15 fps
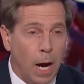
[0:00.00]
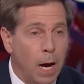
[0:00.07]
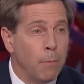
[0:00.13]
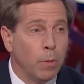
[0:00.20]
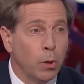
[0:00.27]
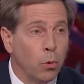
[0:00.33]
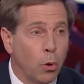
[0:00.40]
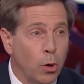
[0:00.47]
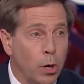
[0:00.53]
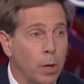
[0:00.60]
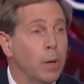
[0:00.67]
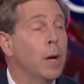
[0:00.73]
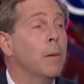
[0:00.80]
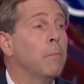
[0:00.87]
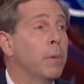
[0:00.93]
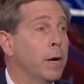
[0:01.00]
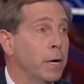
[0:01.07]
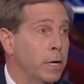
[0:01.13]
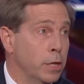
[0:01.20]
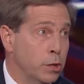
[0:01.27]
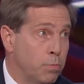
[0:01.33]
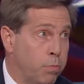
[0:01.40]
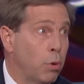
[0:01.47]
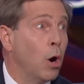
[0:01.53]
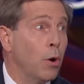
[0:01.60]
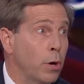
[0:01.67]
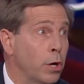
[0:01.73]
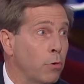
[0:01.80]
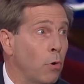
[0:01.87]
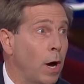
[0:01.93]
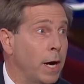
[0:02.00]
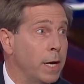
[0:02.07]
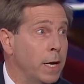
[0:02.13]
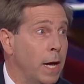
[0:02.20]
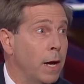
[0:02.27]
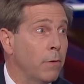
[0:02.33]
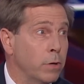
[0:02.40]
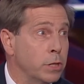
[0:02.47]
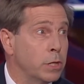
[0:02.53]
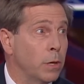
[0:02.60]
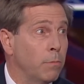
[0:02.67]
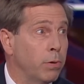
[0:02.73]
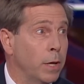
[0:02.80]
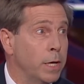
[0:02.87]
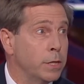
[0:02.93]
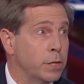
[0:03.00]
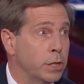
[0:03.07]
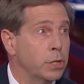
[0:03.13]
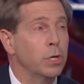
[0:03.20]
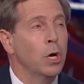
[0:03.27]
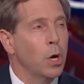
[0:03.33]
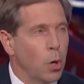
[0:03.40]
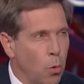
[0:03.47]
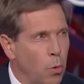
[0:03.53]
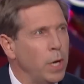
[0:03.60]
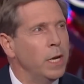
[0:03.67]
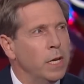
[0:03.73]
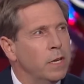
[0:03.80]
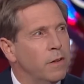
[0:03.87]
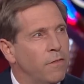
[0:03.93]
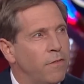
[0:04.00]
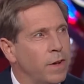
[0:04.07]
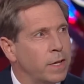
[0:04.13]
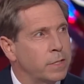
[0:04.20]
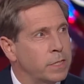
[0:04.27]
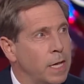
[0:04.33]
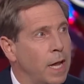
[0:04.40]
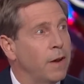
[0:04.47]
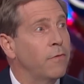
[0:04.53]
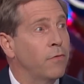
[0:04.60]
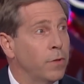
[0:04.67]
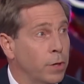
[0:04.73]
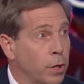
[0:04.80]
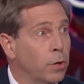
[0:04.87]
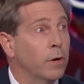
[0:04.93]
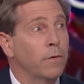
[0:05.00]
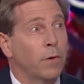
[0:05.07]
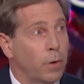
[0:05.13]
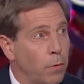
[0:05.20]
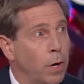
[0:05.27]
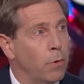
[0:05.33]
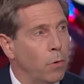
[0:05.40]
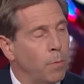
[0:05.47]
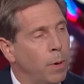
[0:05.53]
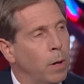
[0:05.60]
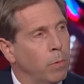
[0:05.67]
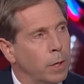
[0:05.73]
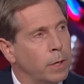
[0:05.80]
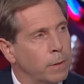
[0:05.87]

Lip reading: I'm a lawyer, but it is broken right now in some places. We need to fix that for the good of our great republic.